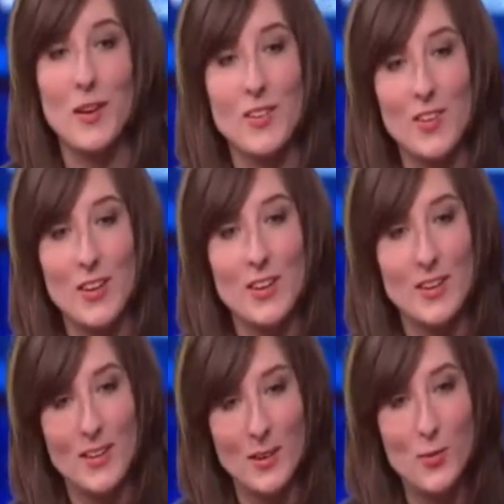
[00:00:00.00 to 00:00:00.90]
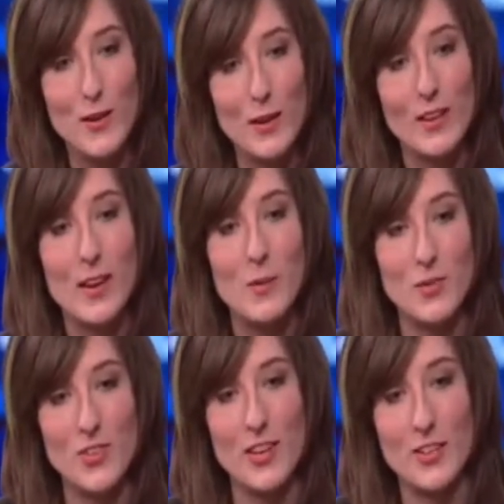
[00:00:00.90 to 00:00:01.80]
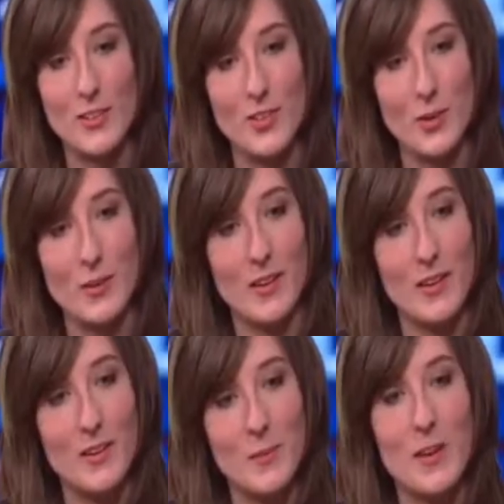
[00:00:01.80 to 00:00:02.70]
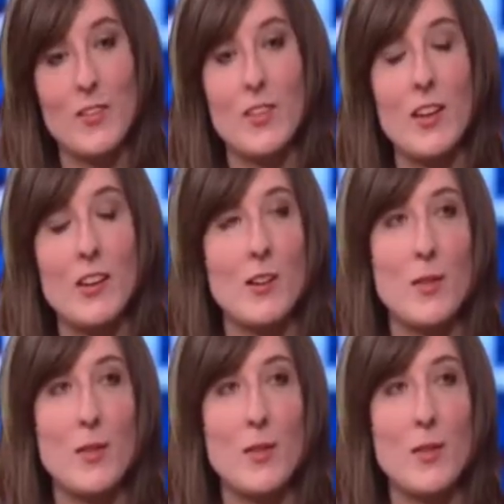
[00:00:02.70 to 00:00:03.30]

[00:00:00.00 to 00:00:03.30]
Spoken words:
decided. I felt like he was challenging me because he